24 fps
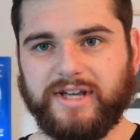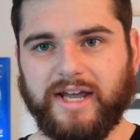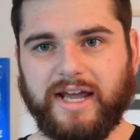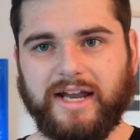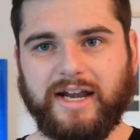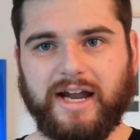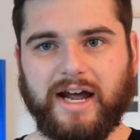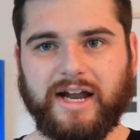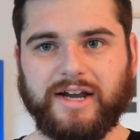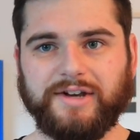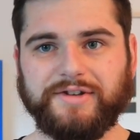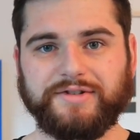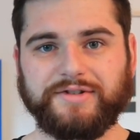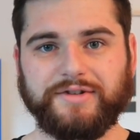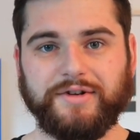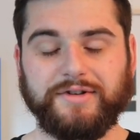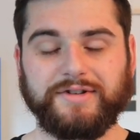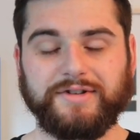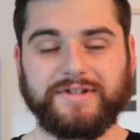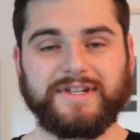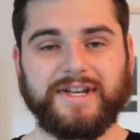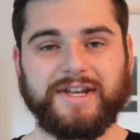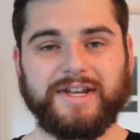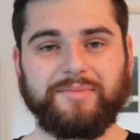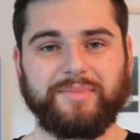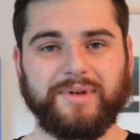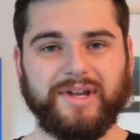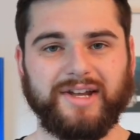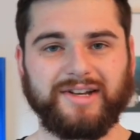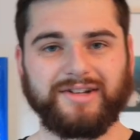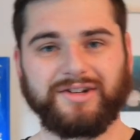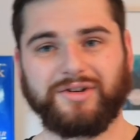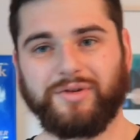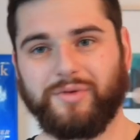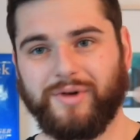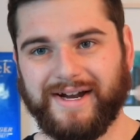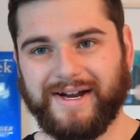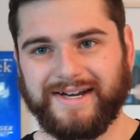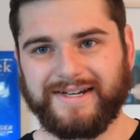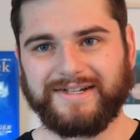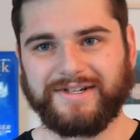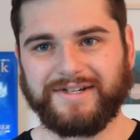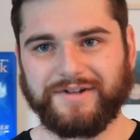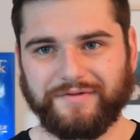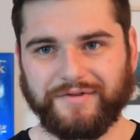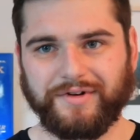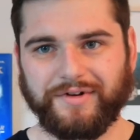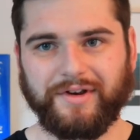and uncertainty being quite
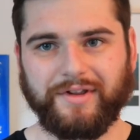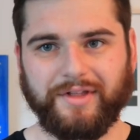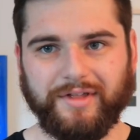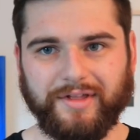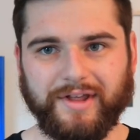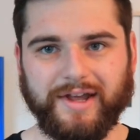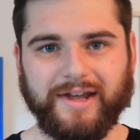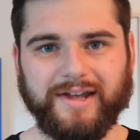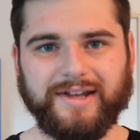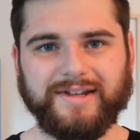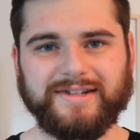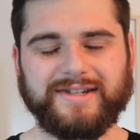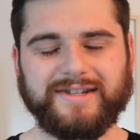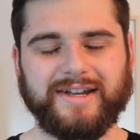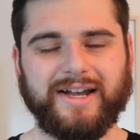different things